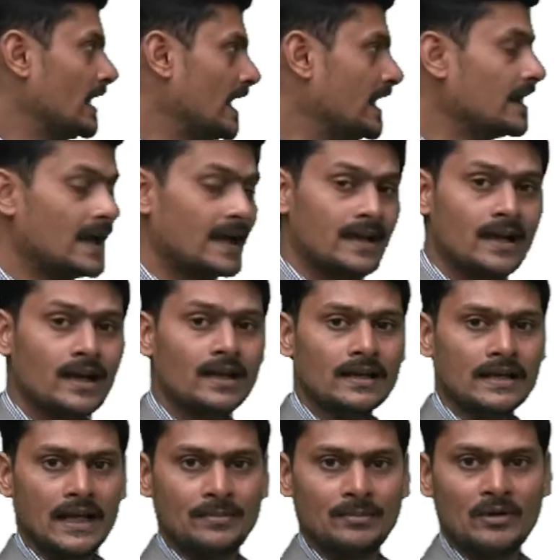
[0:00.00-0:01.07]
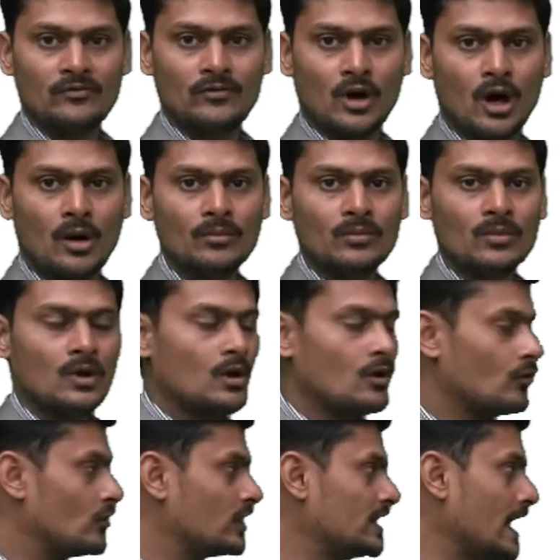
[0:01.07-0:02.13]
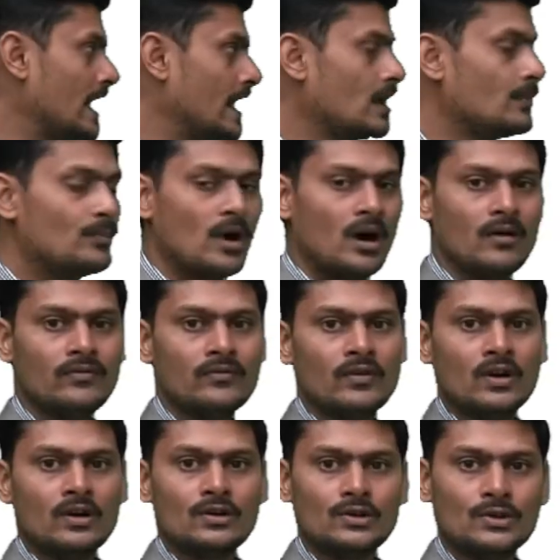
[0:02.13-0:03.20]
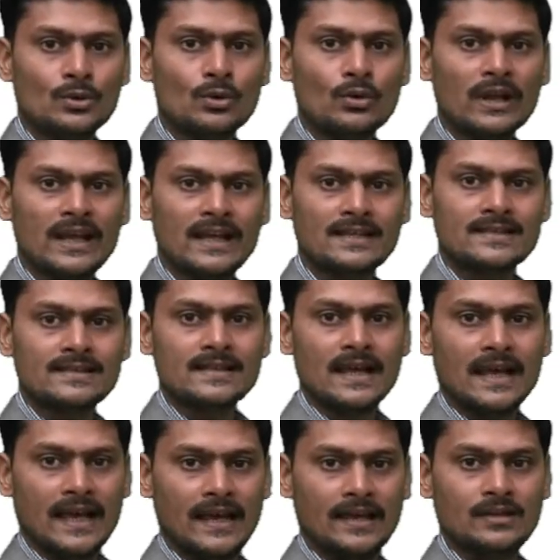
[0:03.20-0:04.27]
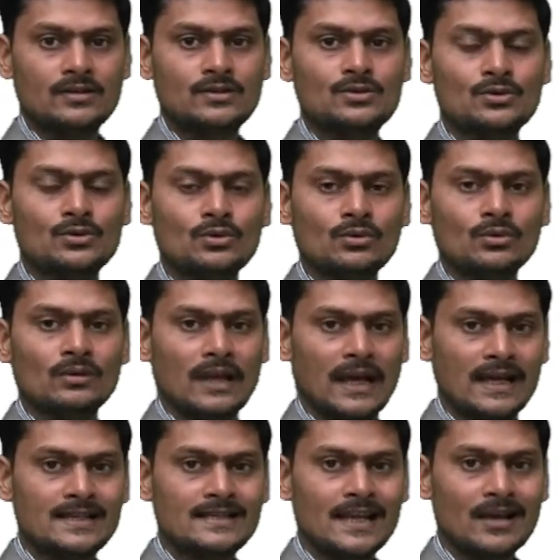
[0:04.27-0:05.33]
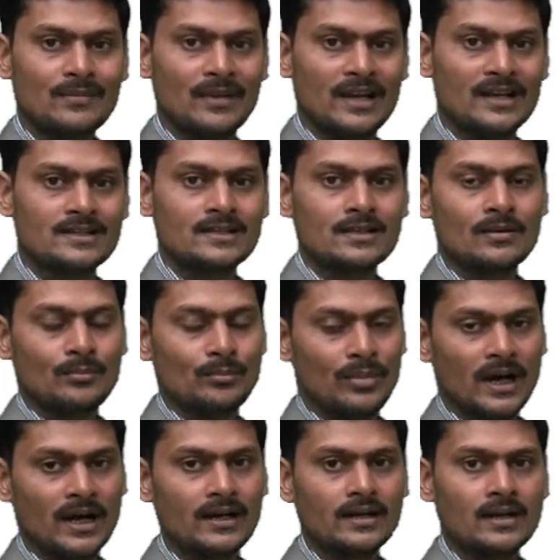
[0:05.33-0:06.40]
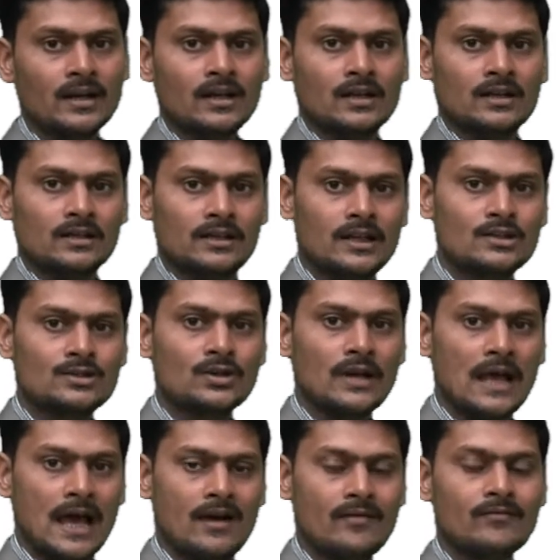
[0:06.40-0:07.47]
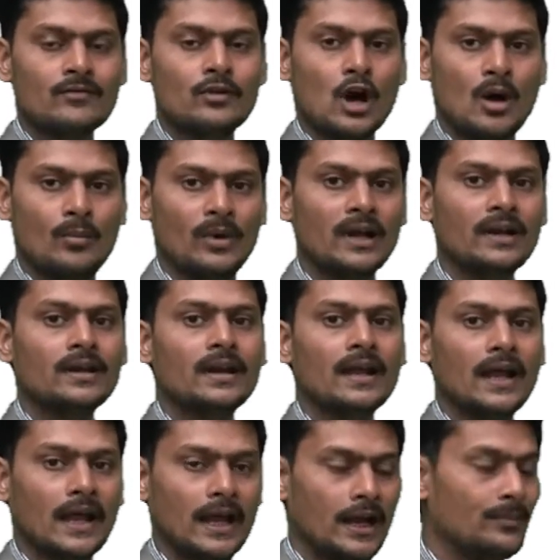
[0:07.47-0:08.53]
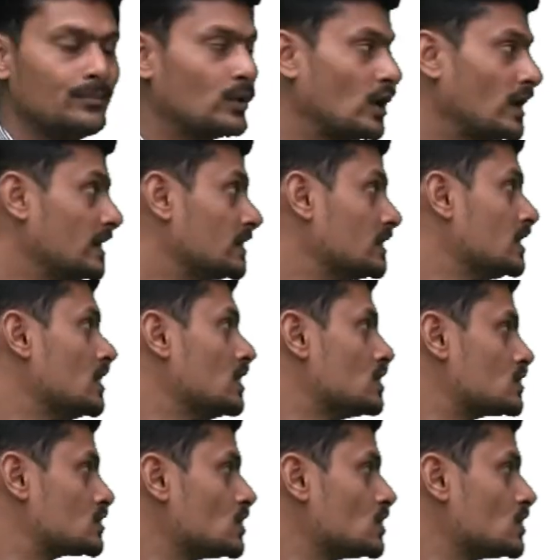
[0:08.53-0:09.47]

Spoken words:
An angle can be formed with the help of two rays and two line segments, but they should have common endpoint.